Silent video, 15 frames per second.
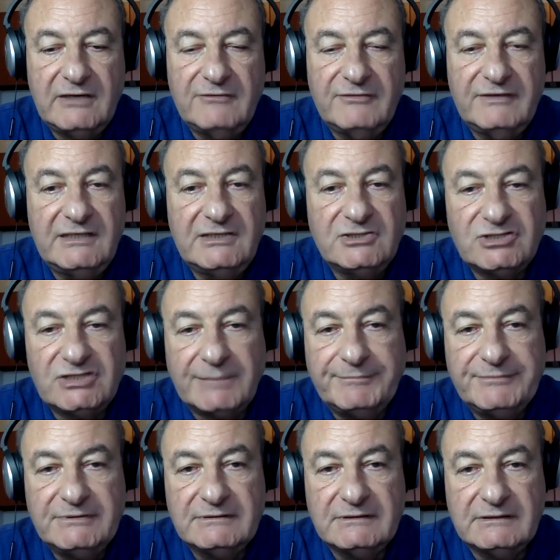of
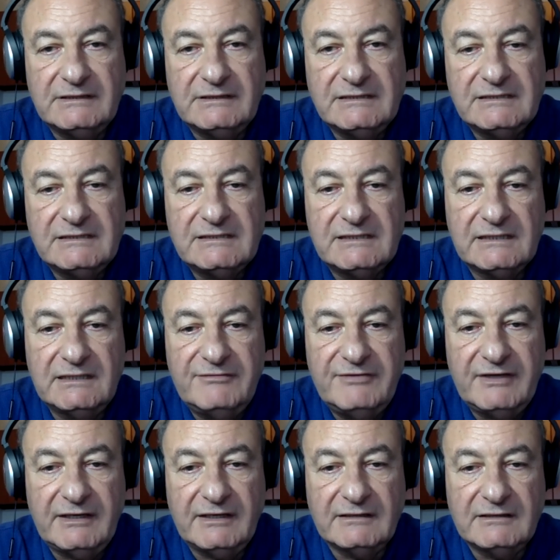leadership is
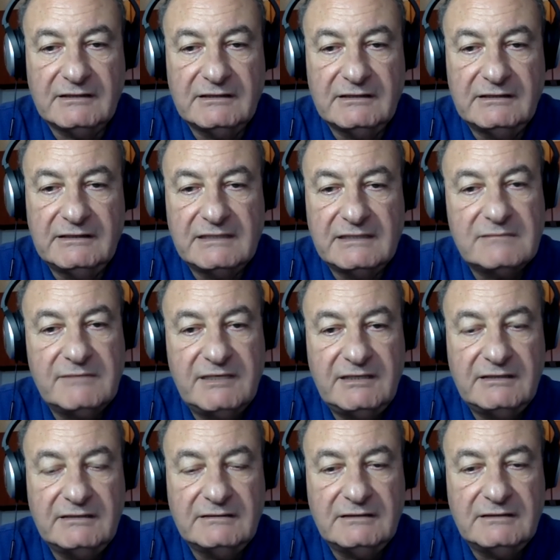significant. And it doesn't
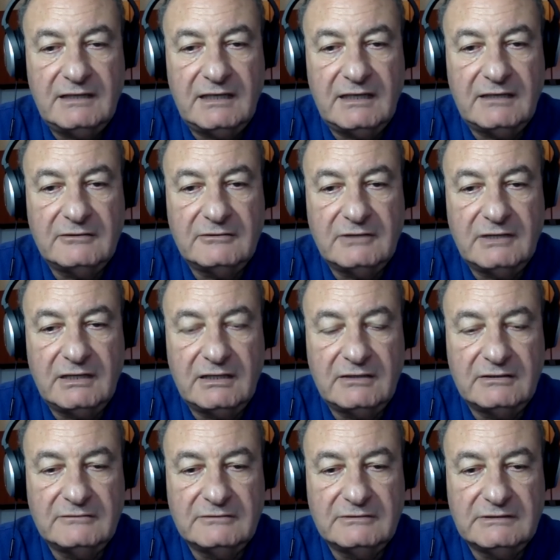matter
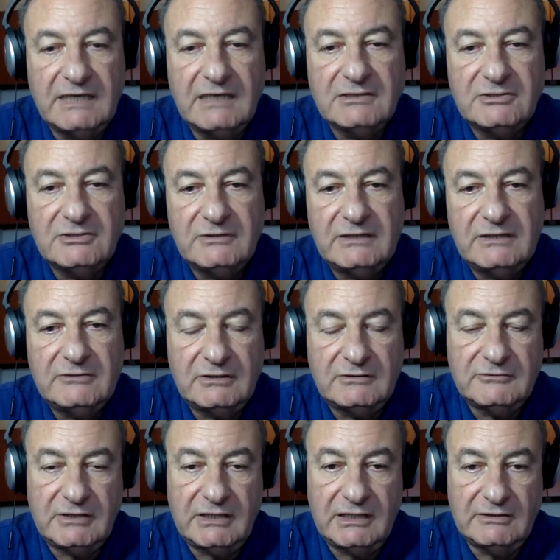how young you are
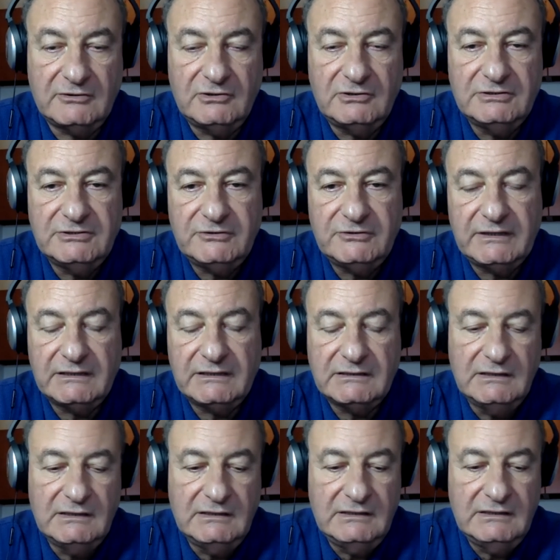or how old you are.
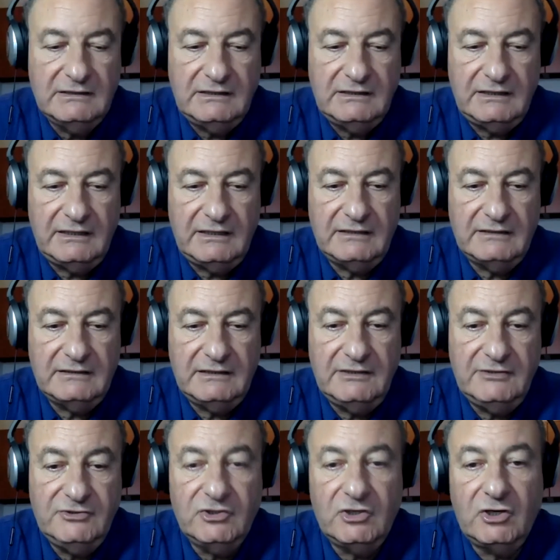And in
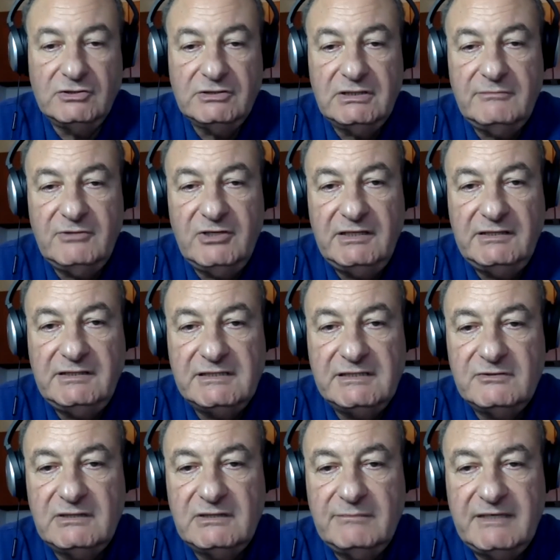your own communities,
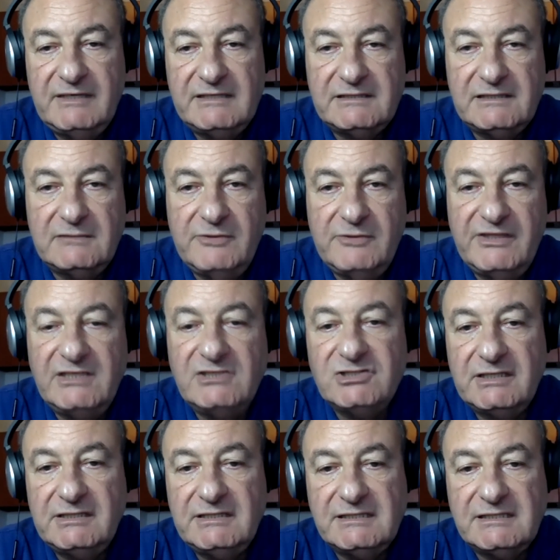do the best. And within
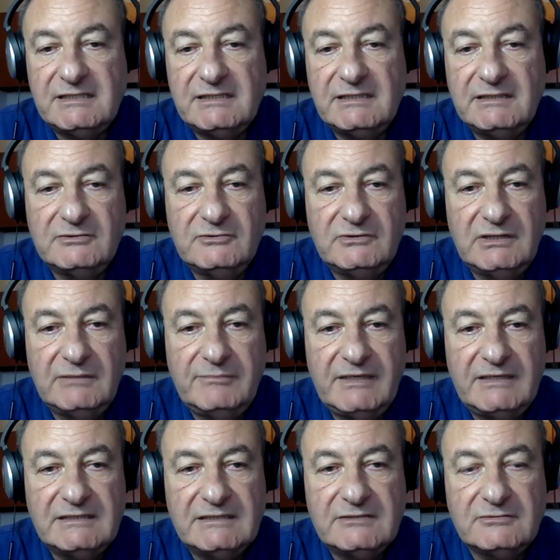JDC, do the
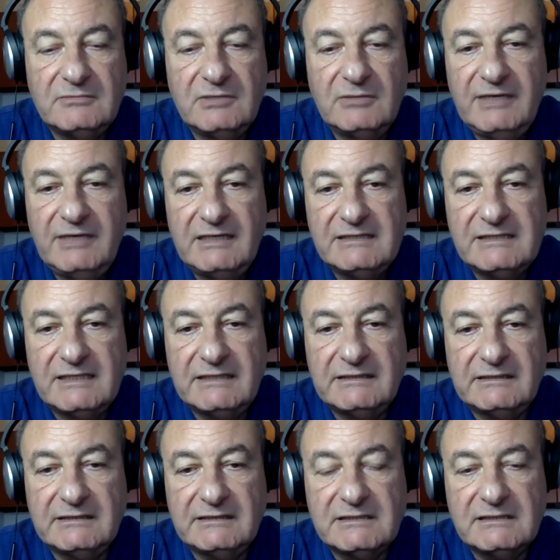best to mobilize
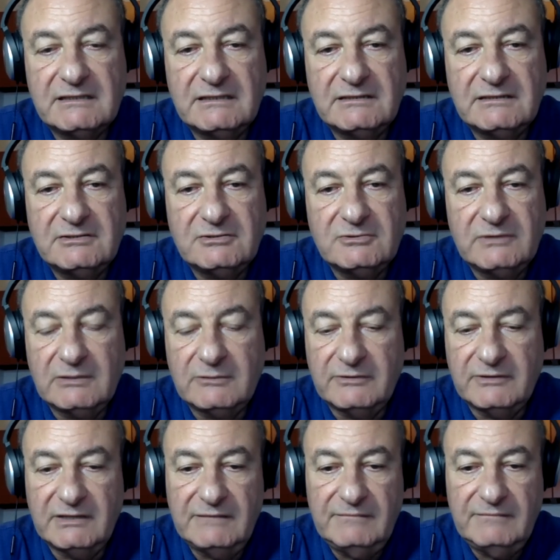others and to work with
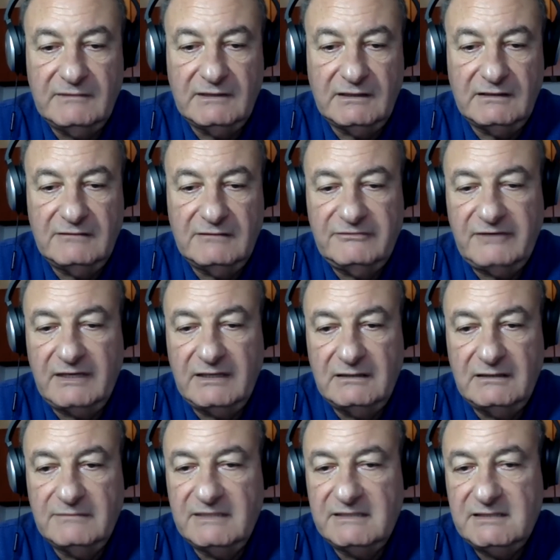them. And the
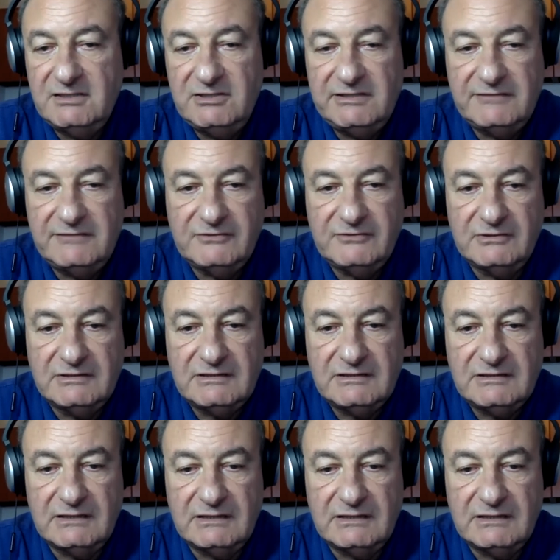final message is, of course,